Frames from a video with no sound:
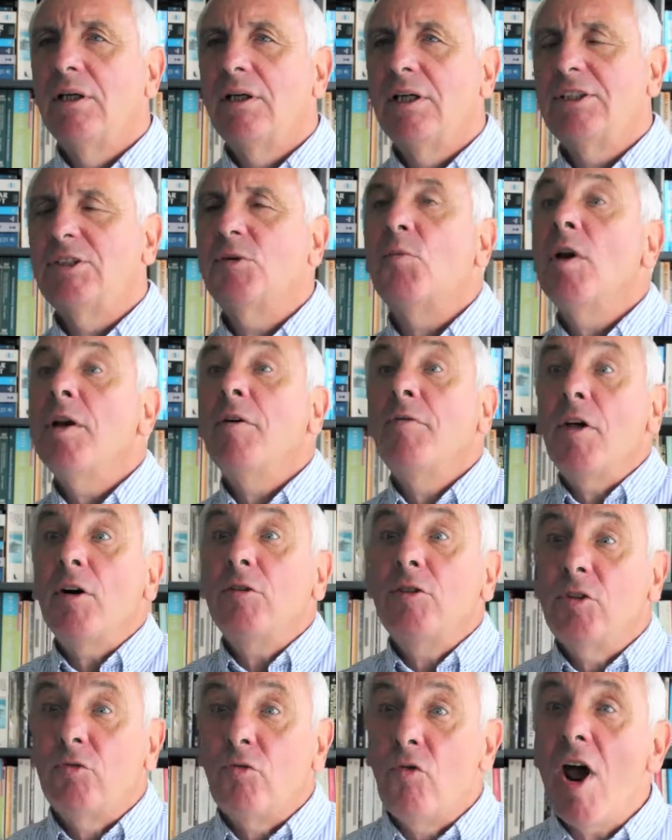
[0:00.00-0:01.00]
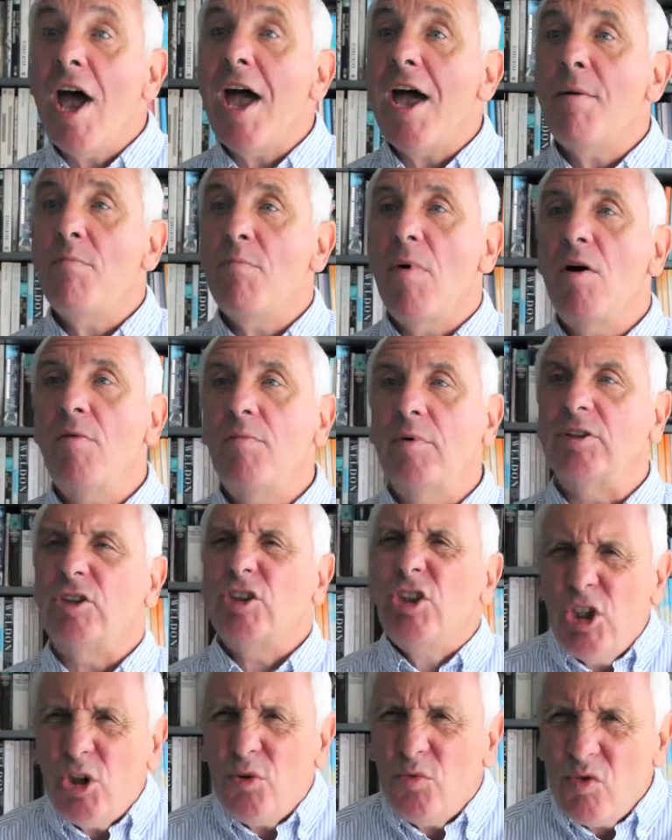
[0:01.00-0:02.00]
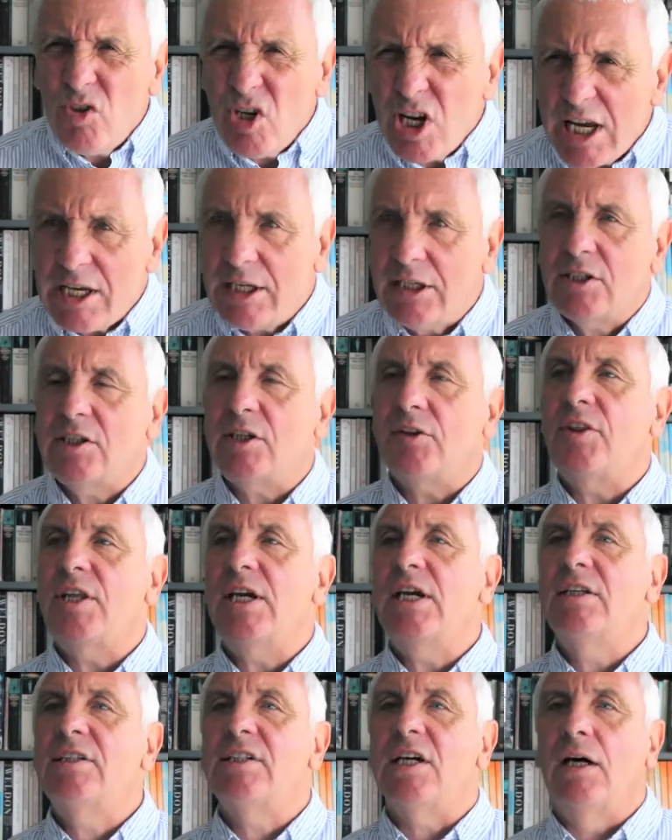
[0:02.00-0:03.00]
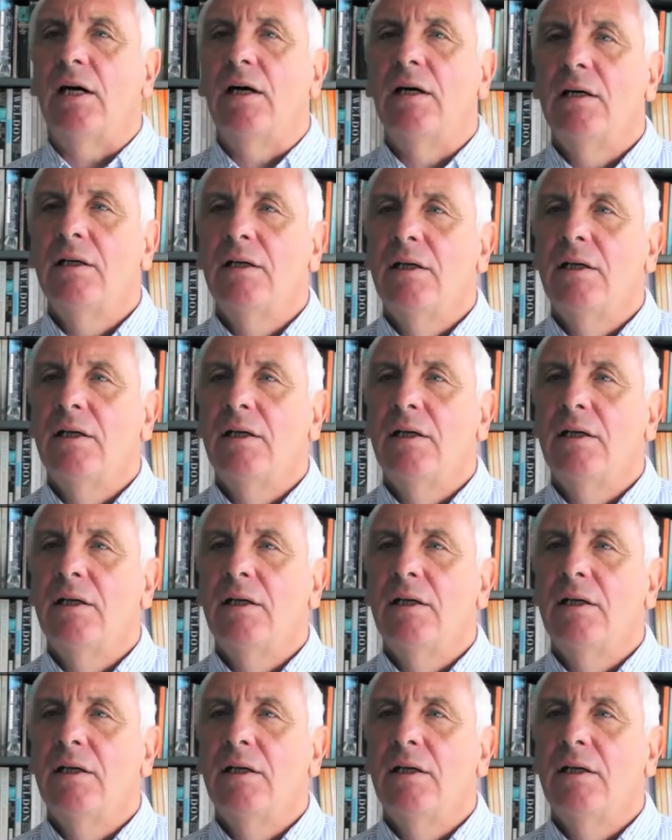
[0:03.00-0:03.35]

It's one of those rare moments unique to theatre,